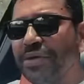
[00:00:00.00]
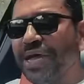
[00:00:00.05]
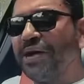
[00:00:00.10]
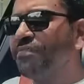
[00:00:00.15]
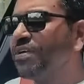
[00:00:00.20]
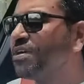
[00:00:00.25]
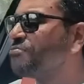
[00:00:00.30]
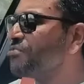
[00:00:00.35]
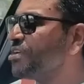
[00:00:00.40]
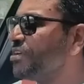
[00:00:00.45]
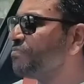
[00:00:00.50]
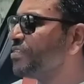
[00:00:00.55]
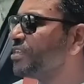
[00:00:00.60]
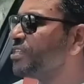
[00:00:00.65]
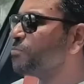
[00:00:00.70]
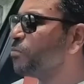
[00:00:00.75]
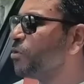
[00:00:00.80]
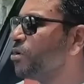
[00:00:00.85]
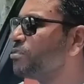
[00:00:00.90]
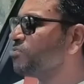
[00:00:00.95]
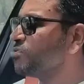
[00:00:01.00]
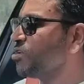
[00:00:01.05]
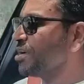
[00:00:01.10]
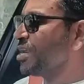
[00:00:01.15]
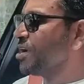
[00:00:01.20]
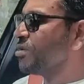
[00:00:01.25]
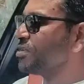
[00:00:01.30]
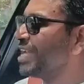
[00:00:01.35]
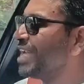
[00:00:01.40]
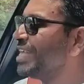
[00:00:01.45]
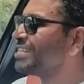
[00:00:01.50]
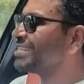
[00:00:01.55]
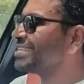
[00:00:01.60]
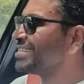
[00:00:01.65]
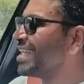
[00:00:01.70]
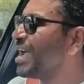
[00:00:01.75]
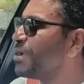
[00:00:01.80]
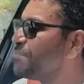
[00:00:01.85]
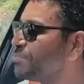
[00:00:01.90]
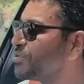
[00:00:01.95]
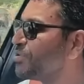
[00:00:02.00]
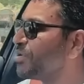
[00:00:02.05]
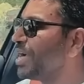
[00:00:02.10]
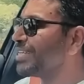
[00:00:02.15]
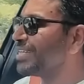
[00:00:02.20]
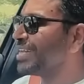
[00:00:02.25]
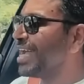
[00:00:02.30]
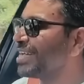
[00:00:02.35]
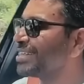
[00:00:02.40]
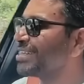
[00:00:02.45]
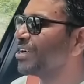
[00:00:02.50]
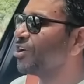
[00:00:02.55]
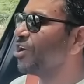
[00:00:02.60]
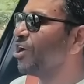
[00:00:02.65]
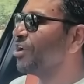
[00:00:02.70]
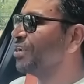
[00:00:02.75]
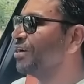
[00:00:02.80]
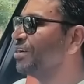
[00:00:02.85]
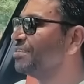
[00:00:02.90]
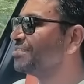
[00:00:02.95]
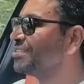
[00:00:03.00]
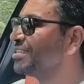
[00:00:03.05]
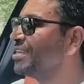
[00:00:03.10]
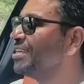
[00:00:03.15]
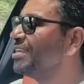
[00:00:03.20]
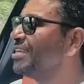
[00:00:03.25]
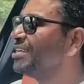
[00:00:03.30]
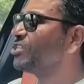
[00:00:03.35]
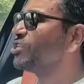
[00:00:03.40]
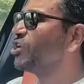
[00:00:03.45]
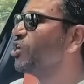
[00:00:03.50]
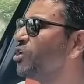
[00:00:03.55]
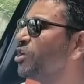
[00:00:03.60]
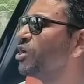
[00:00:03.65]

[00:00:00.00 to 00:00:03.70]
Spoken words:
have our reference point sorted out, it's time to attack the corners. So